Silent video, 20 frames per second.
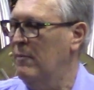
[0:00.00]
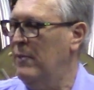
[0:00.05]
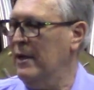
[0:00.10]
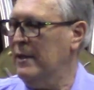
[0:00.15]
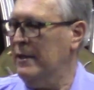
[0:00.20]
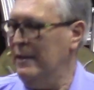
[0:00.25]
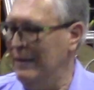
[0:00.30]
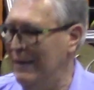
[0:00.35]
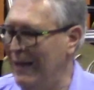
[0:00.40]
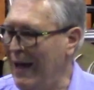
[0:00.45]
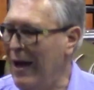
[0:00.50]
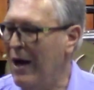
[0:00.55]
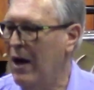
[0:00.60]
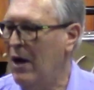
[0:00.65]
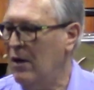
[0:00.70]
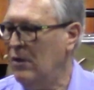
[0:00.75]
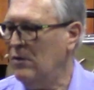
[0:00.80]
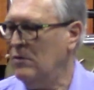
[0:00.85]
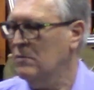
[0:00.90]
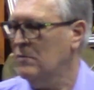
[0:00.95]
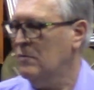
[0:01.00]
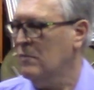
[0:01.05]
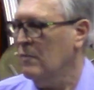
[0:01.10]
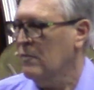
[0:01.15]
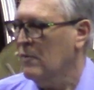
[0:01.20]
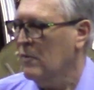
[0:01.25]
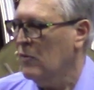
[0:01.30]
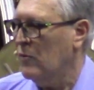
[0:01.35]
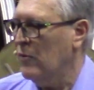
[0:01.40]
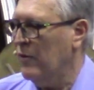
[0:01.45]
But now,
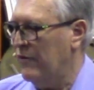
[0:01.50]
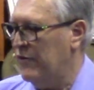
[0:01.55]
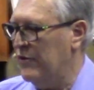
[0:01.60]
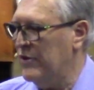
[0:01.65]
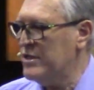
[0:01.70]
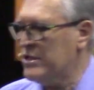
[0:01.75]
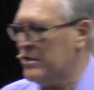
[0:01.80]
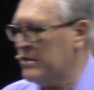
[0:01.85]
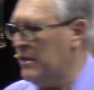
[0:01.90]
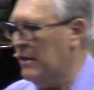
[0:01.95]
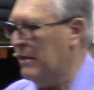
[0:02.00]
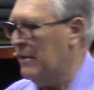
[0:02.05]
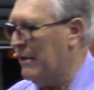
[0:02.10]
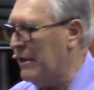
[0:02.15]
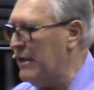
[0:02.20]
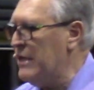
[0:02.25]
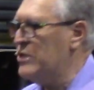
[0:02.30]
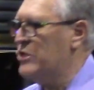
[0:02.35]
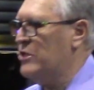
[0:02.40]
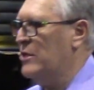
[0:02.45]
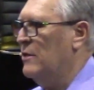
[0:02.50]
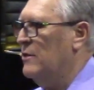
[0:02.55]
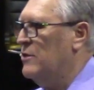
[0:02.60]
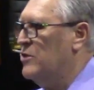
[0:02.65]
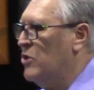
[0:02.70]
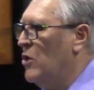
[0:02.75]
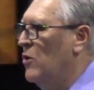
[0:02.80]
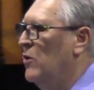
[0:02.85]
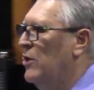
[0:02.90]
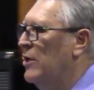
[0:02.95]
with this recent
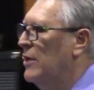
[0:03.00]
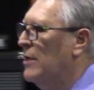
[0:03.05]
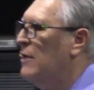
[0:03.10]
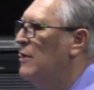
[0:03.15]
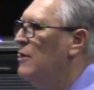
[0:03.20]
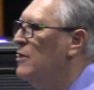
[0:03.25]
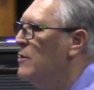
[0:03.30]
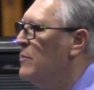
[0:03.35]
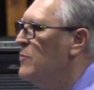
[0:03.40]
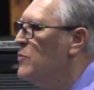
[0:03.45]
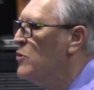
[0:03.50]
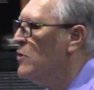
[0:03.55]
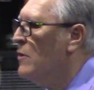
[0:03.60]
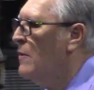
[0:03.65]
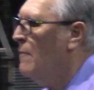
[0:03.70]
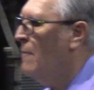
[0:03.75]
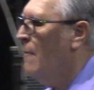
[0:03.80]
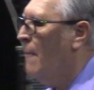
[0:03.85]
solar eclipse,